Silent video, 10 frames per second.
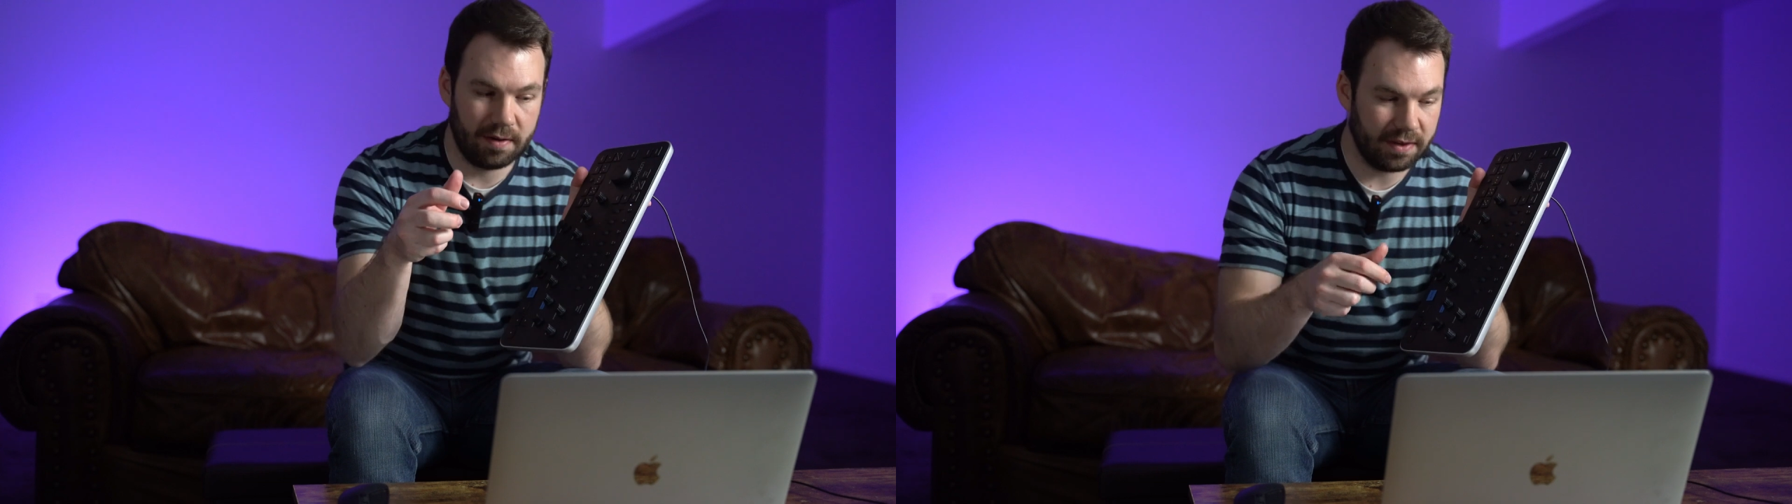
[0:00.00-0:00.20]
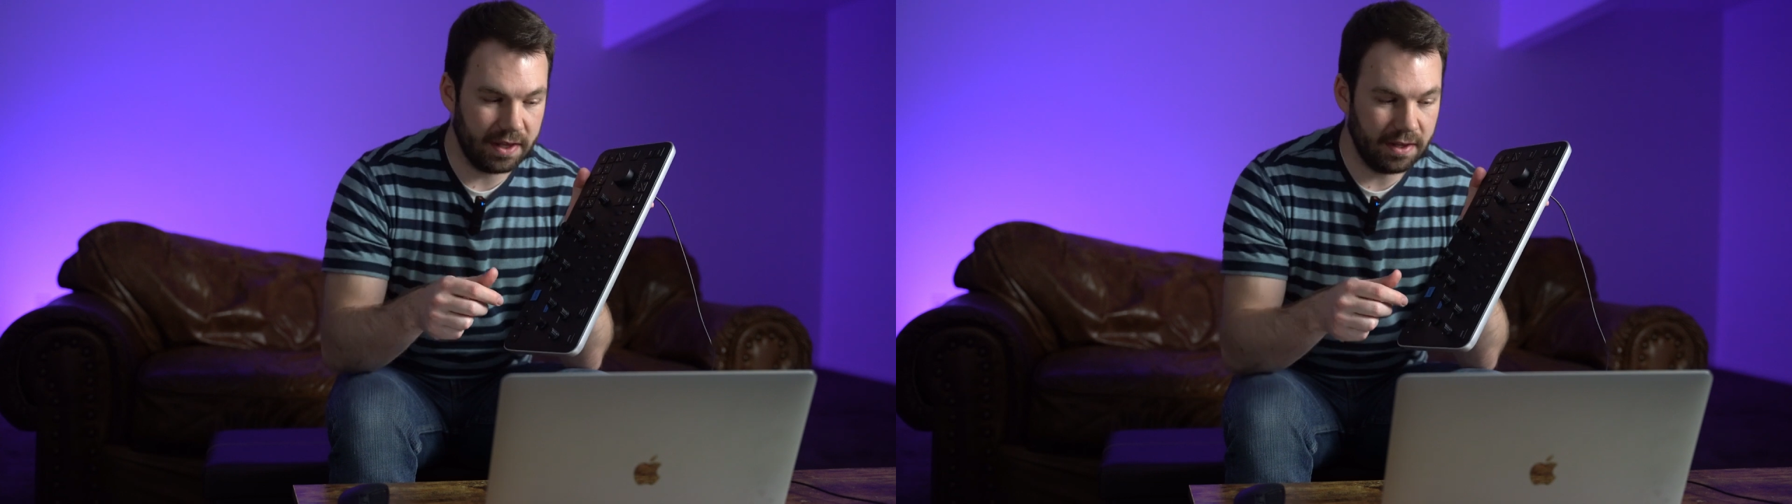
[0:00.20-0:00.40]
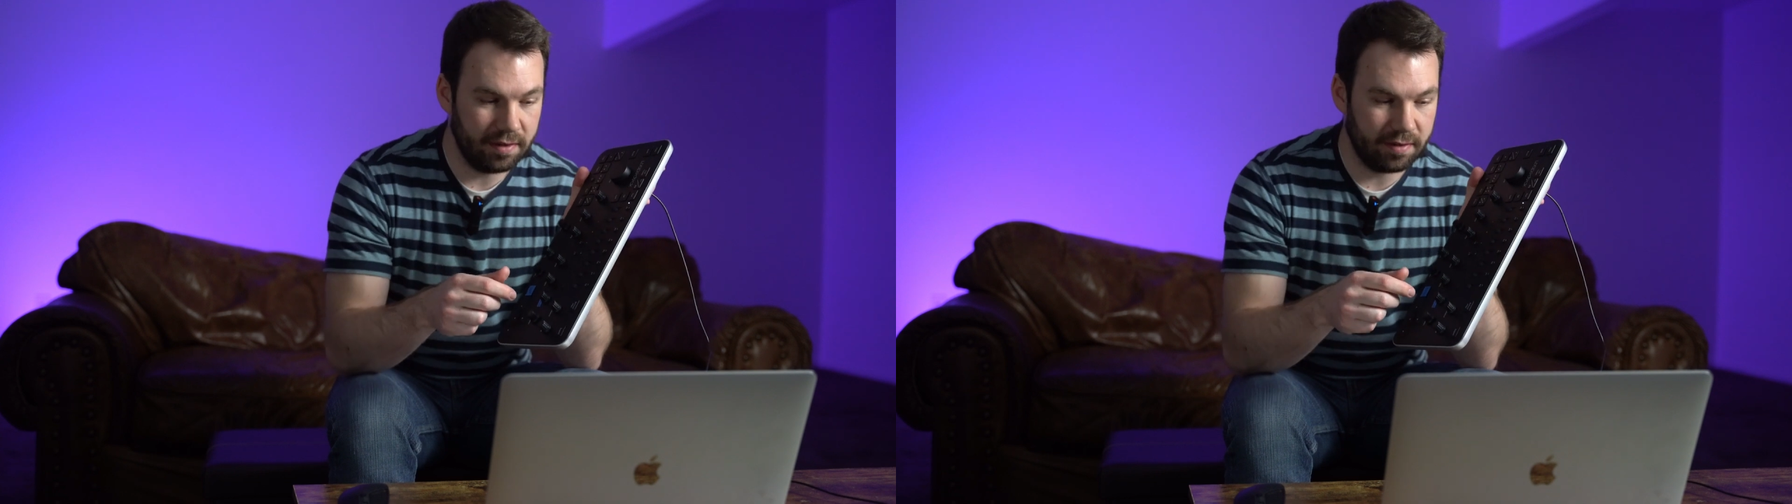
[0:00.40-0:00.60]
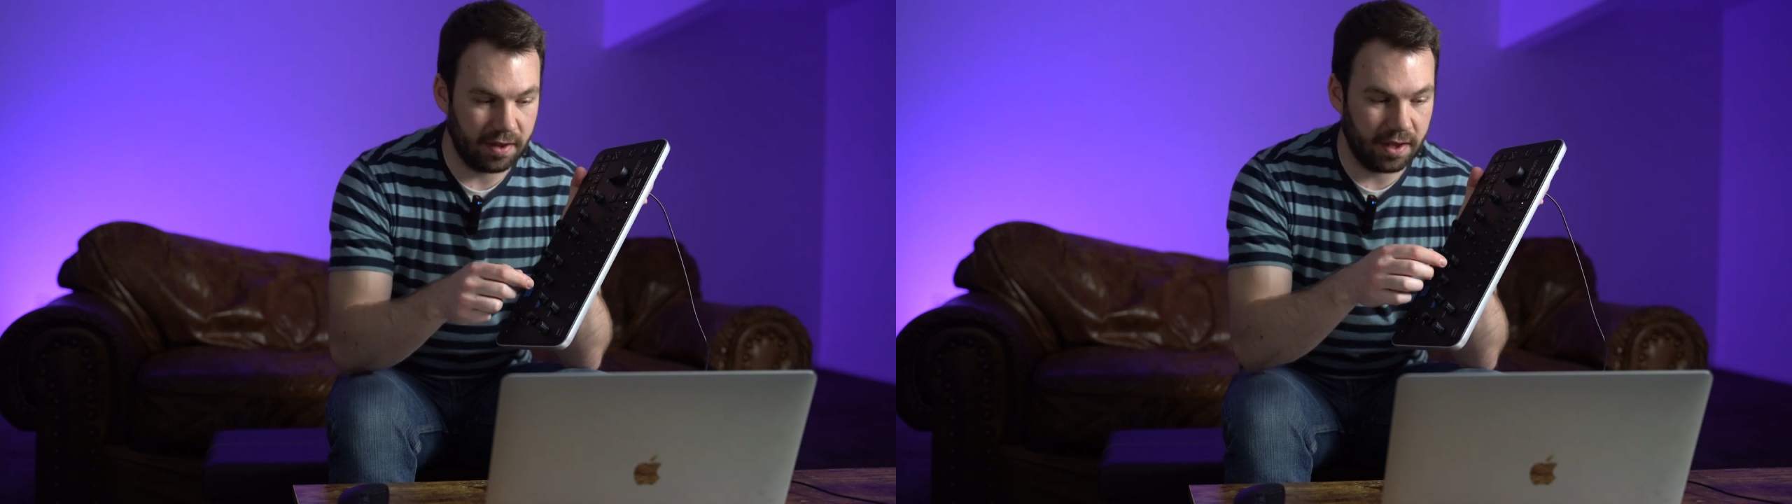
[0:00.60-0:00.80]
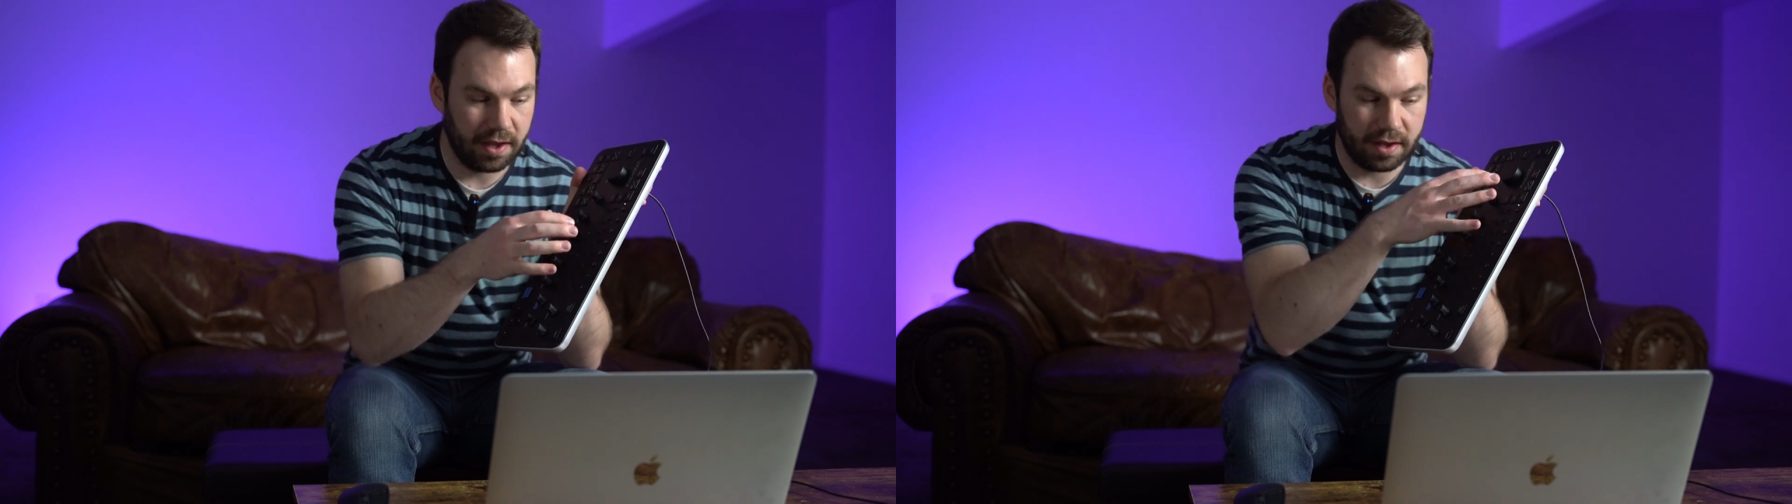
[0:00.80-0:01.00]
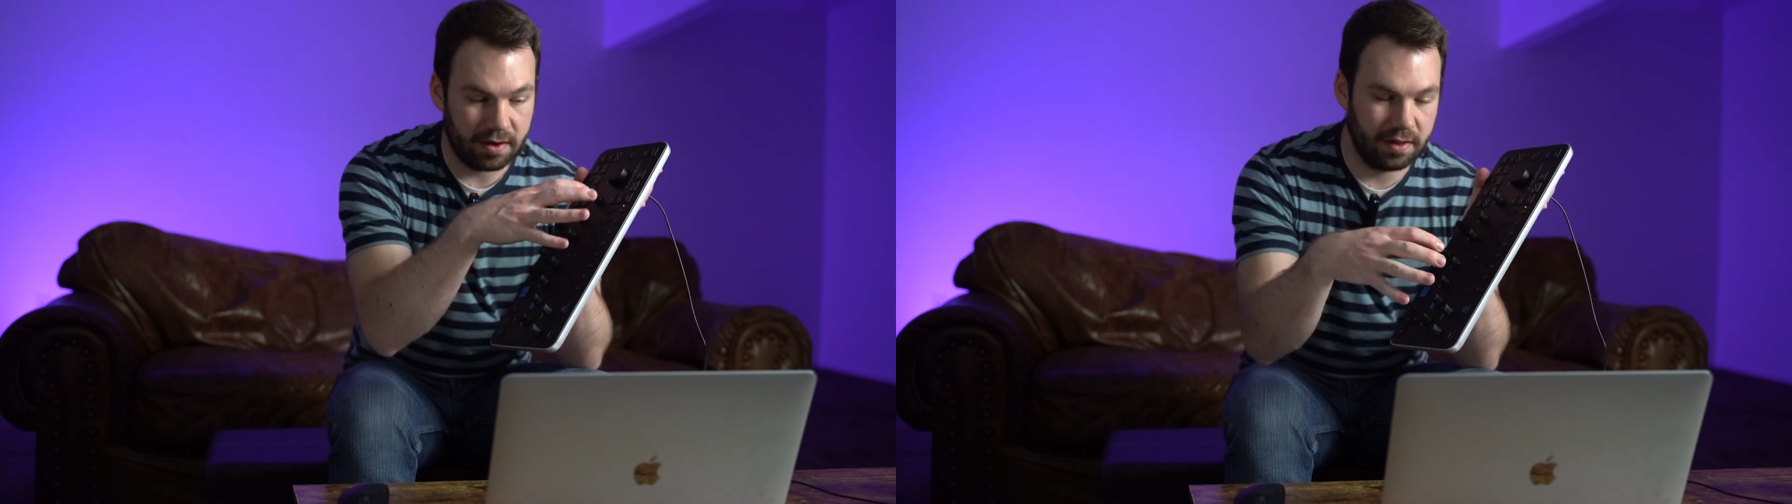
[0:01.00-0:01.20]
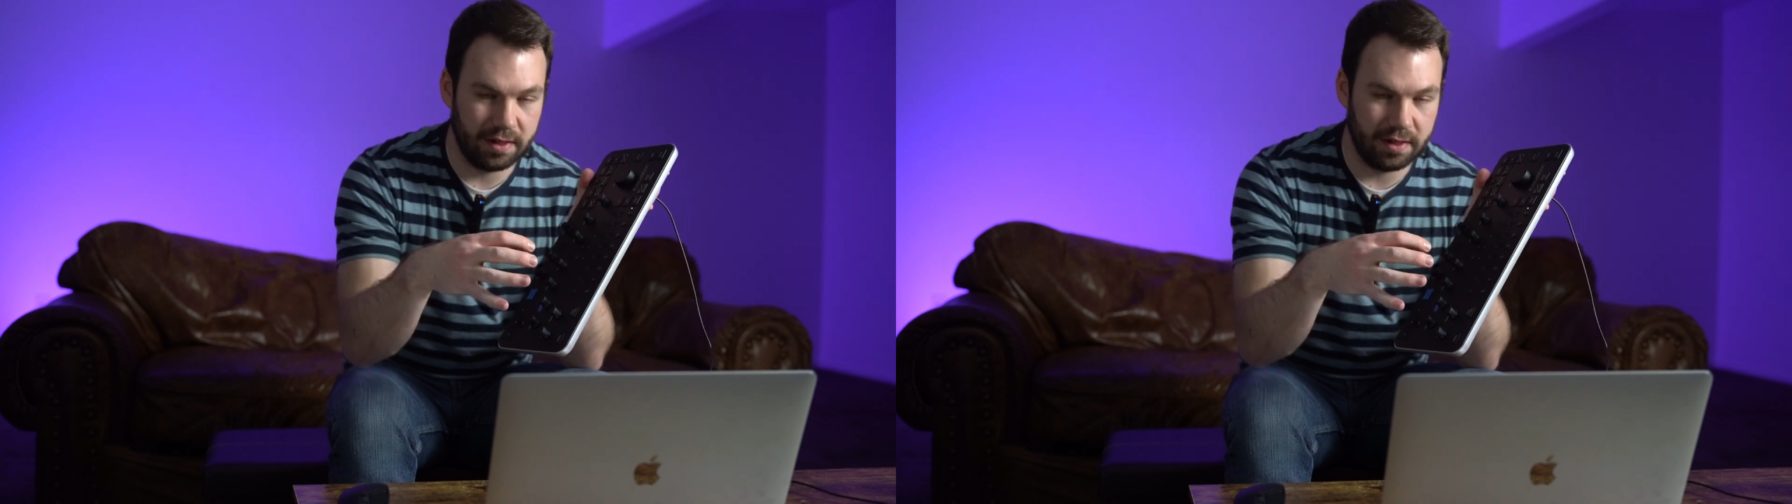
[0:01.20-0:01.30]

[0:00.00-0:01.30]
of keys and